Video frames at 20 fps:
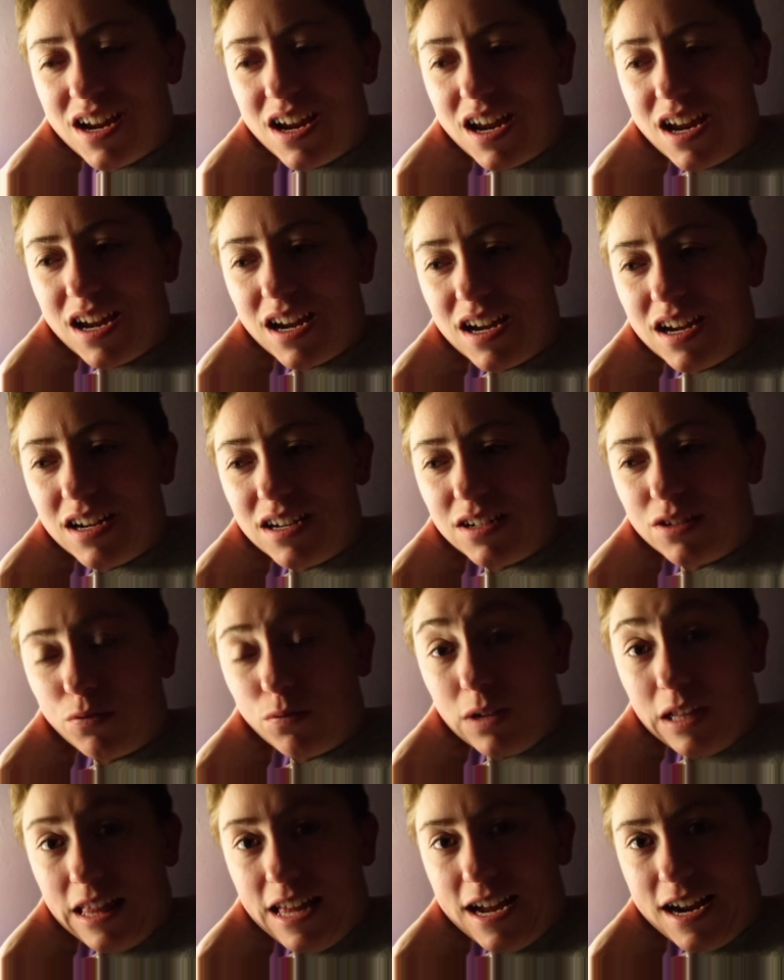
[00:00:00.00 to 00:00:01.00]
and
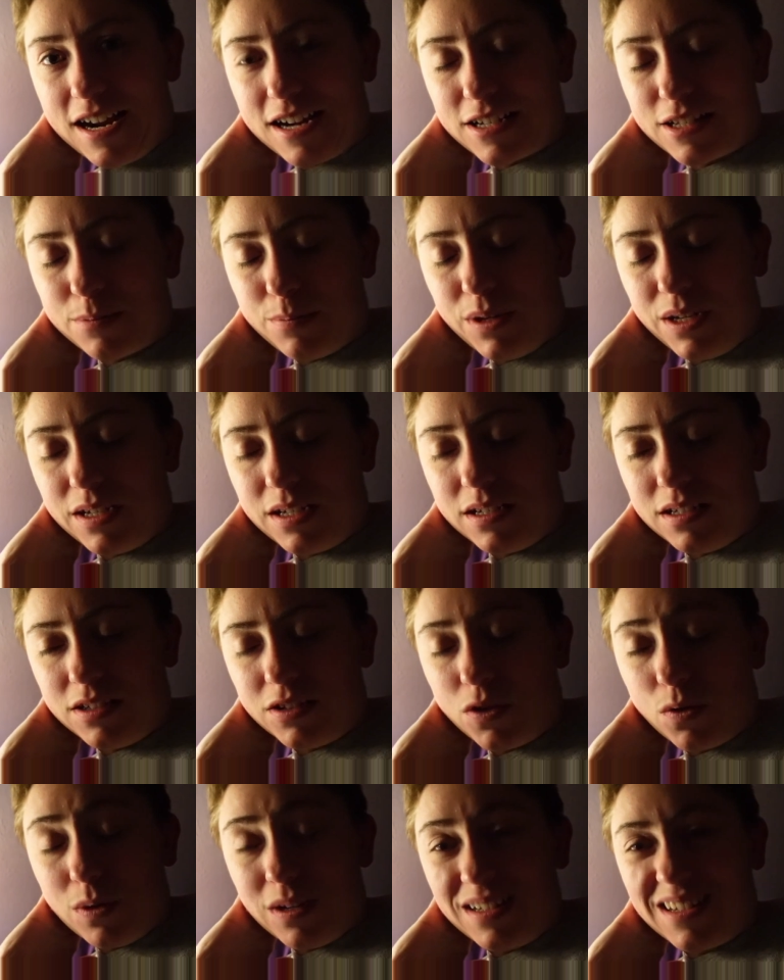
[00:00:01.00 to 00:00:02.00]
relax
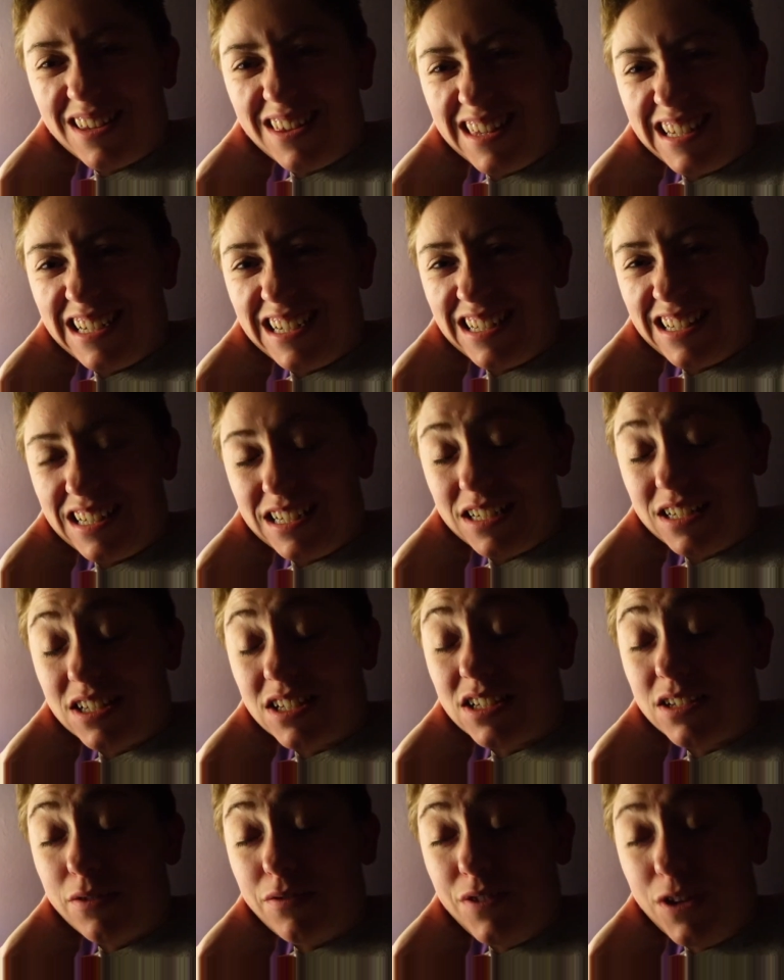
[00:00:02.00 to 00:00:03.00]
because going to the
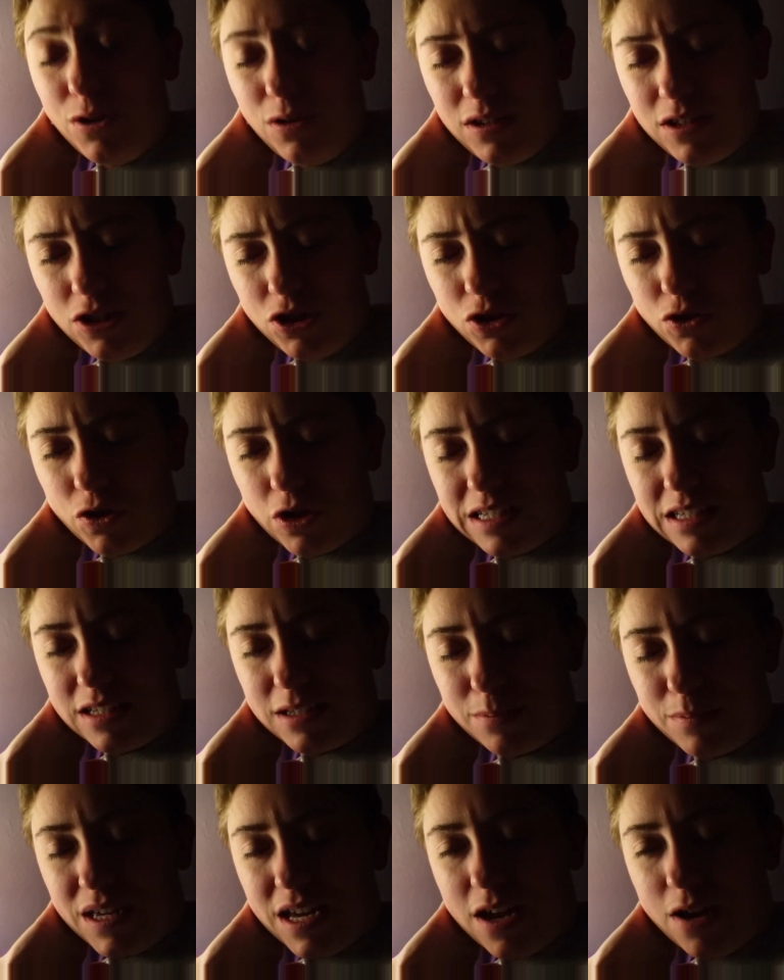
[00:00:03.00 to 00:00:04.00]
dentist severely
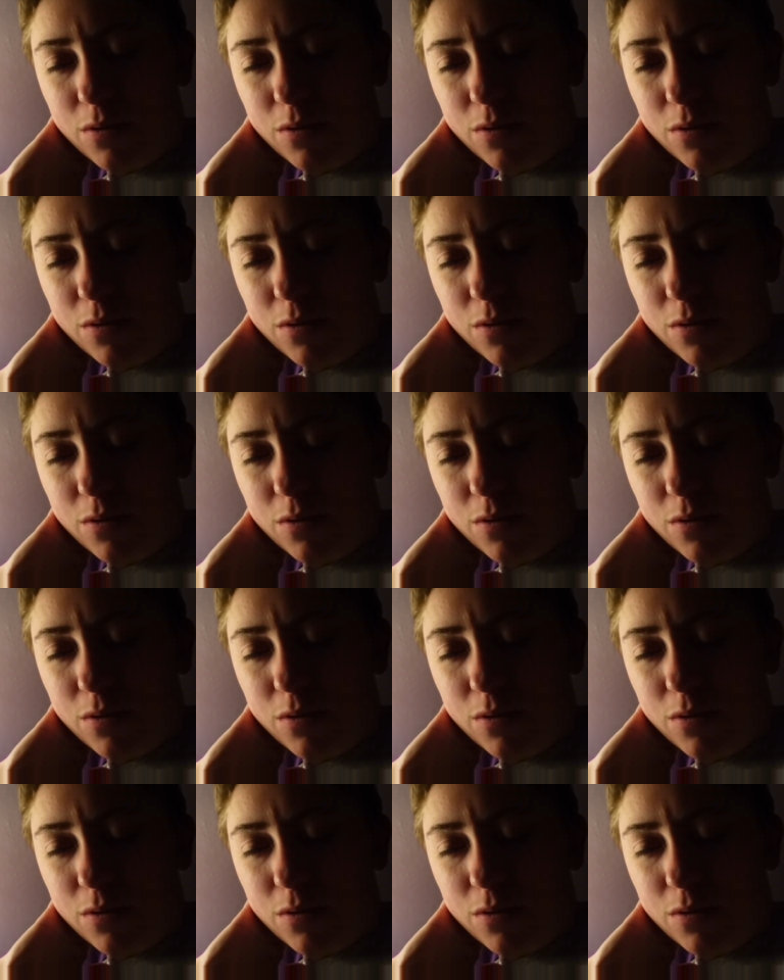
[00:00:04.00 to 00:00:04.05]
stresses me